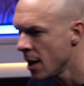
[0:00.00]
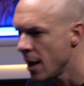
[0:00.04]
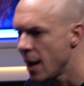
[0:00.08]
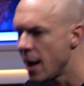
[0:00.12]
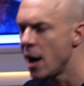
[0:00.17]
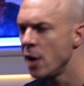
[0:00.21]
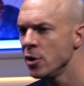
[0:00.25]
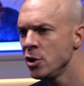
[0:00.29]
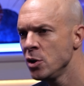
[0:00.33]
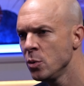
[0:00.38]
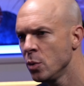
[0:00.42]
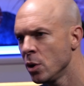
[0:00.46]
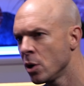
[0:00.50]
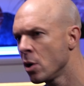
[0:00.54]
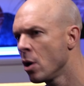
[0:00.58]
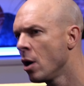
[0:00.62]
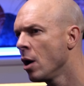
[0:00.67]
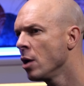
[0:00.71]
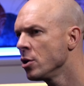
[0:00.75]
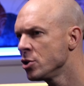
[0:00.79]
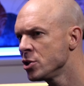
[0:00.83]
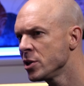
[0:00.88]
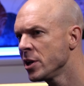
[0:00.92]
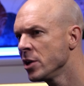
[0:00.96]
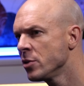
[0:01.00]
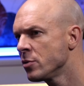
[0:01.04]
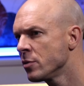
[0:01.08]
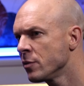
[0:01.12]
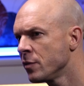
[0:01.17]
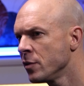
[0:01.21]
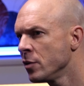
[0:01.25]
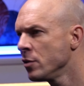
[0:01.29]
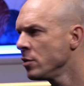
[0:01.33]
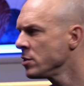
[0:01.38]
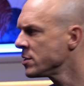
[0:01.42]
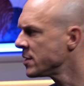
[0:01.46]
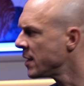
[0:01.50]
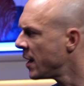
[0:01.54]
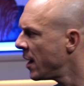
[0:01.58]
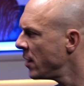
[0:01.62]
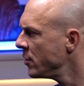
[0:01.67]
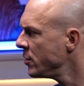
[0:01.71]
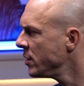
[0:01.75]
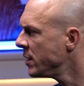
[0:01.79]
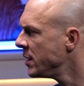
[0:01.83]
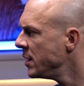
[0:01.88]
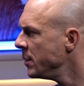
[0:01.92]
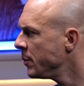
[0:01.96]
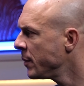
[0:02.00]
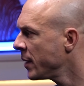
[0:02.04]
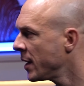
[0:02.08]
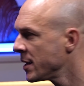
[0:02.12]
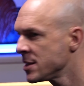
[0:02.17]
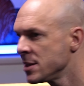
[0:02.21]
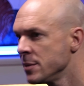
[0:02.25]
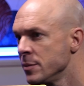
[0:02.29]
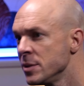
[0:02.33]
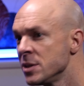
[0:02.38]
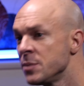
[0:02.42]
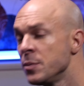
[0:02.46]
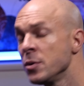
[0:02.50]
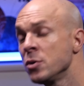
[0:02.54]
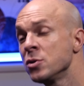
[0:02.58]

How do you work harder to get referrals and how do you keep customers?